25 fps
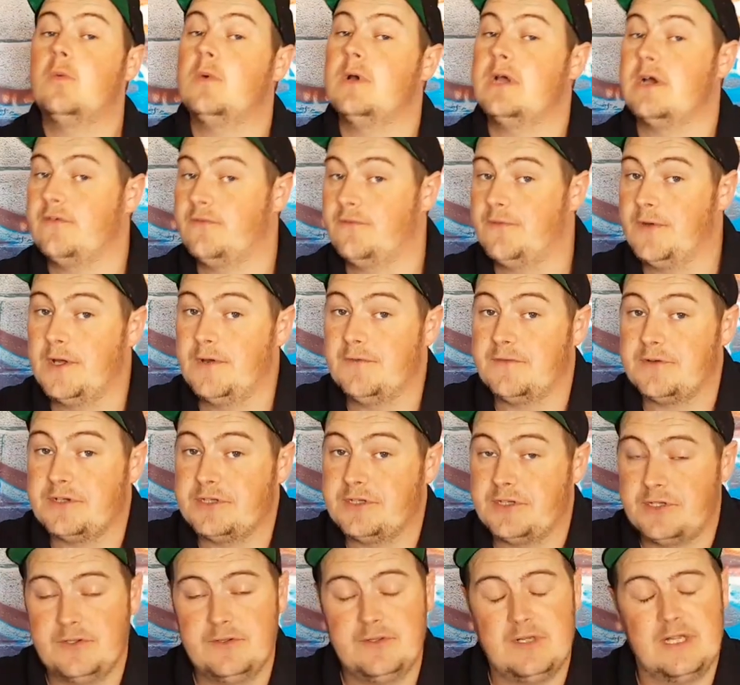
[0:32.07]
without further
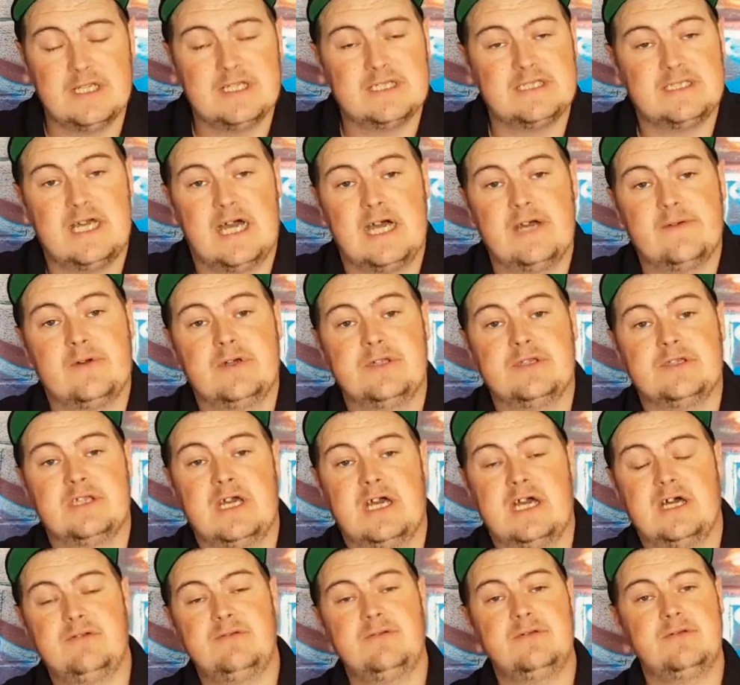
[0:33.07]
ado, let's dive on
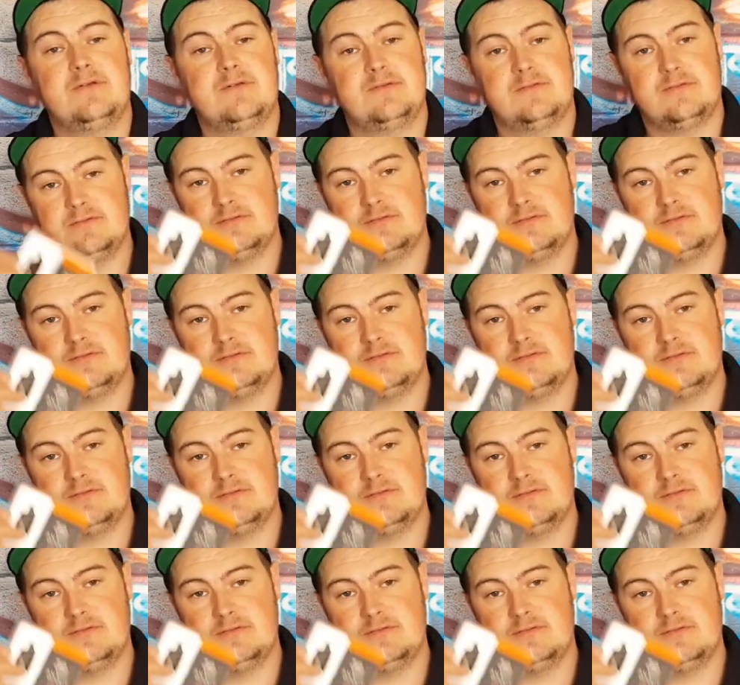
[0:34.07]
down,